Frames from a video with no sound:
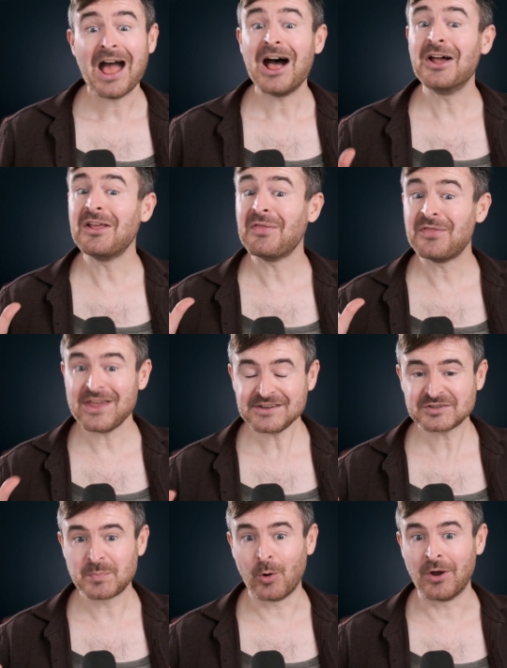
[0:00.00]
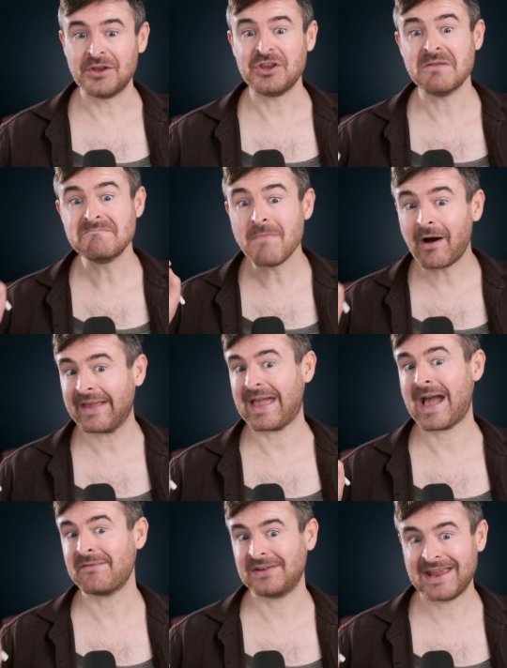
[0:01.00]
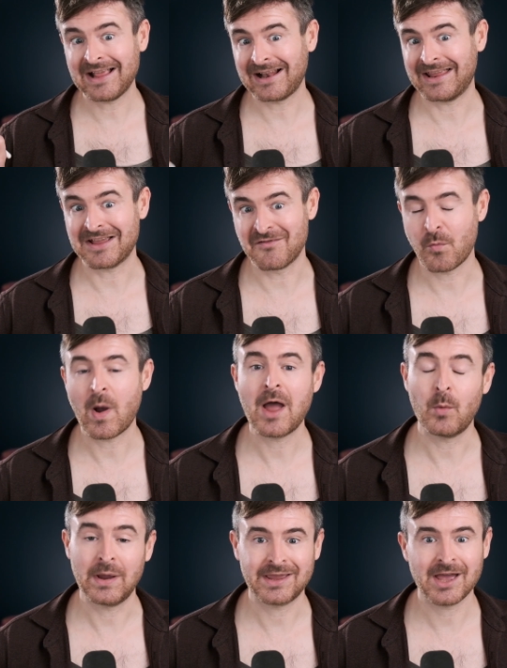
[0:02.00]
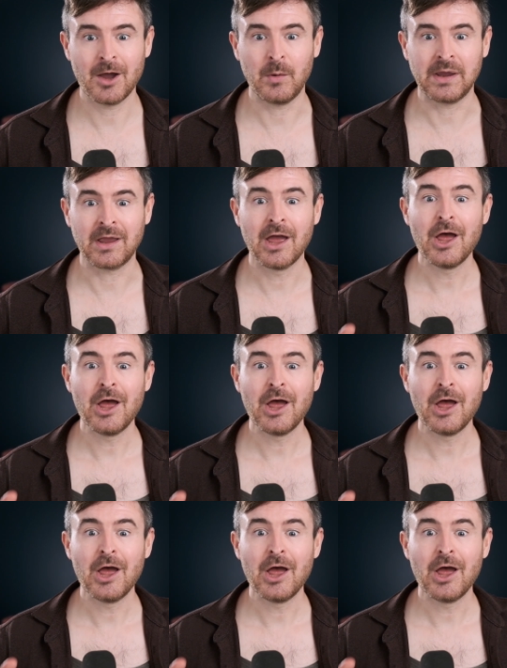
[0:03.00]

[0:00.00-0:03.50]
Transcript: And at this point, you might have an inkling of where we're going